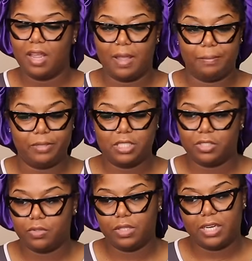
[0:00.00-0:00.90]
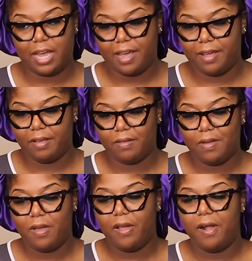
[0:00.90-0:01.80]
and push through the day
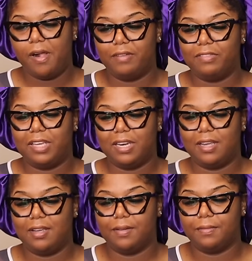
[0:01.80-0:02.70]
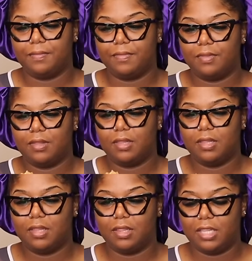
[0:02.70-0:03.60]
of getting
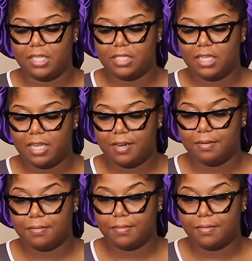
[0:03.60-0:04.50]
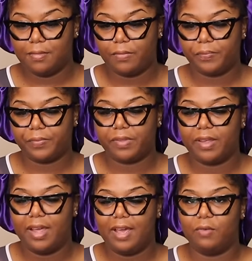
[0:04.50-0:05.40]
this done
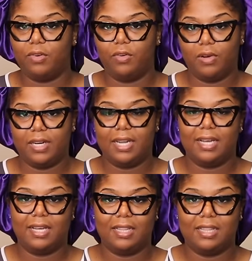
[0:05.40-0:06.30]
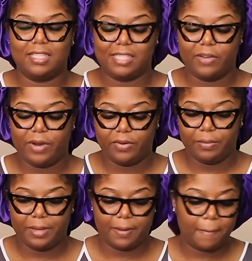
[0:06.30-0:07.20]
and recording this Get Ready With
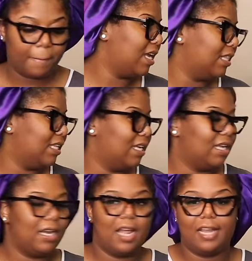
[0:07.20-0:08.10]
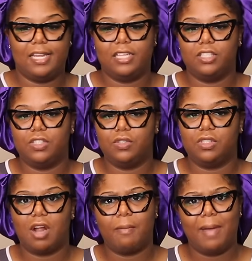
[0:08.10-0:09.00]
Me. And then I need to
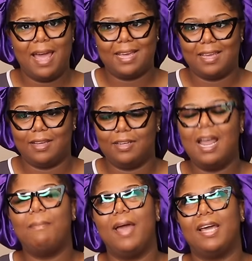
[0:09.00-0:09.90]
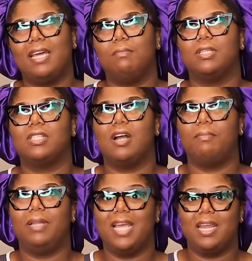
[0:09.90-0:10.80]
start packing, not packing, but
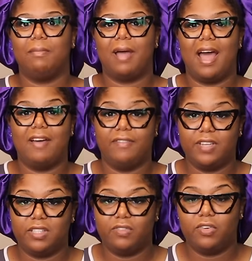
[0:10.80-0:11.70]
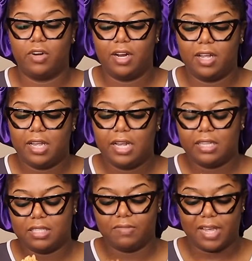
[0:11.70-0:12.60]
start planning my outfits for
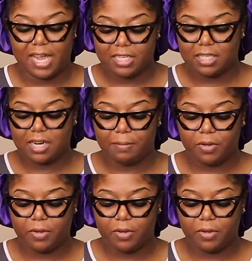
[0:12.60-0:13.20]
this vacation that I'm